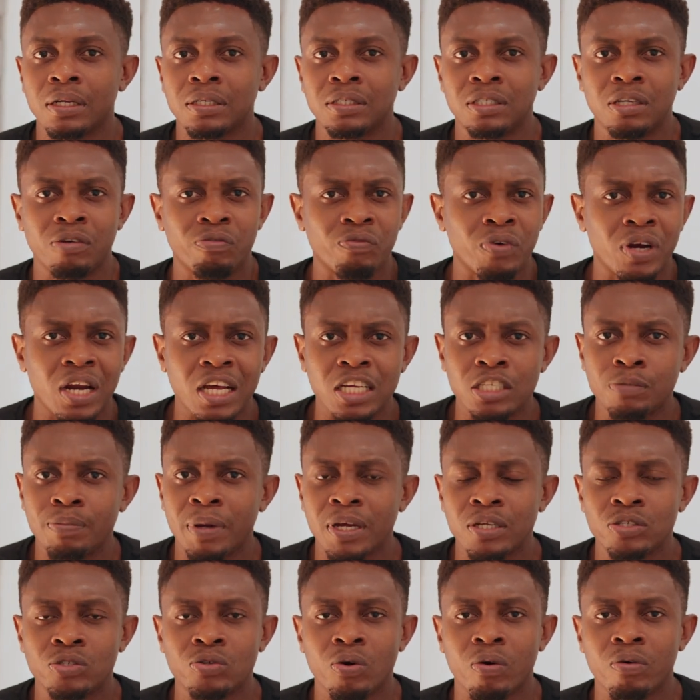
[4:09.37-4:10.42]
different
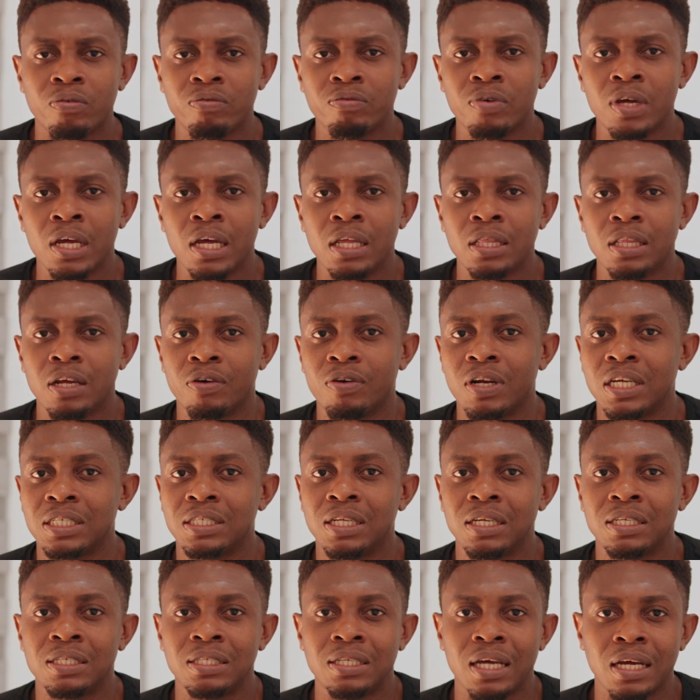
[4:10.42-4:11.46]
aspects of the real
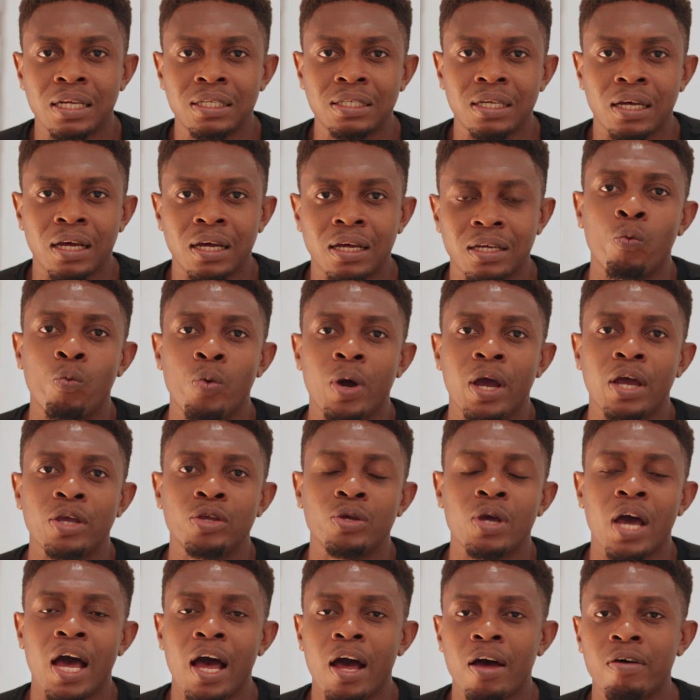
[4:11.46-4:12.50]
estate sector, where
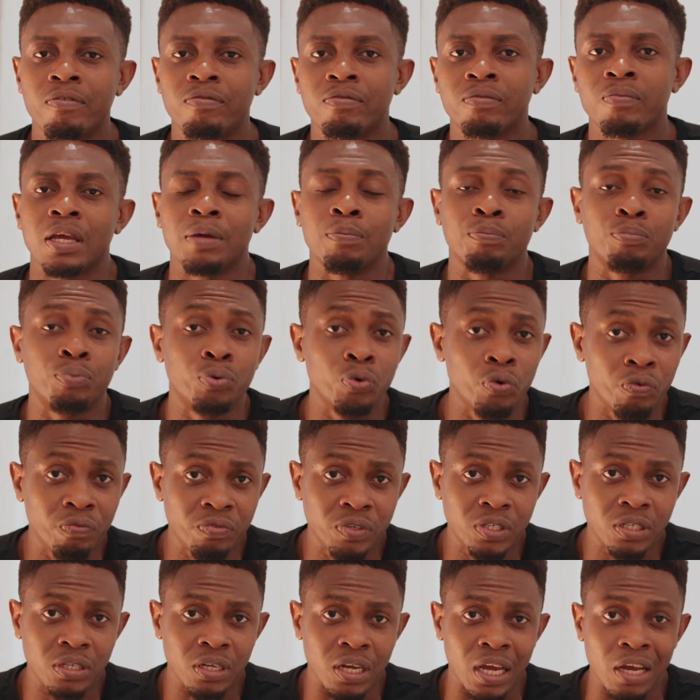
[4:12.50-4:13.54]
you have
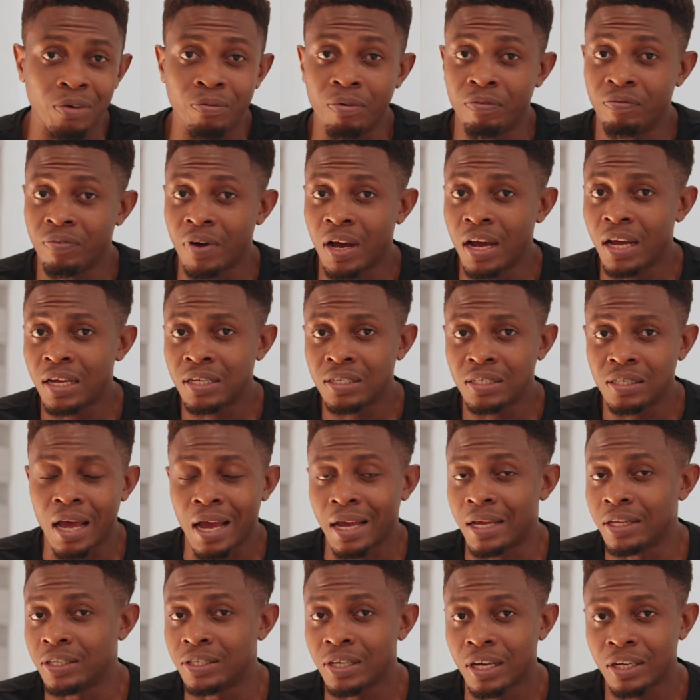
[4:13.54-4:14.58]
improved and revised
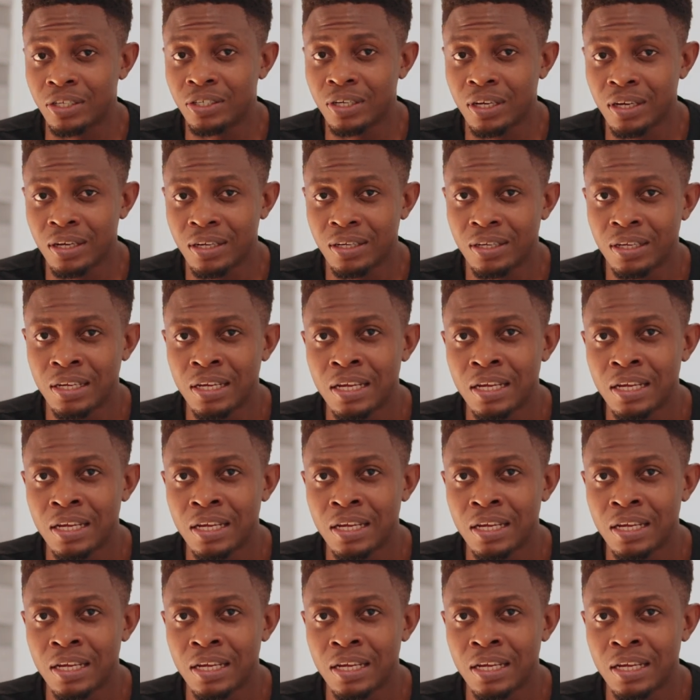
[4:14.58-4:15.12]
architecture.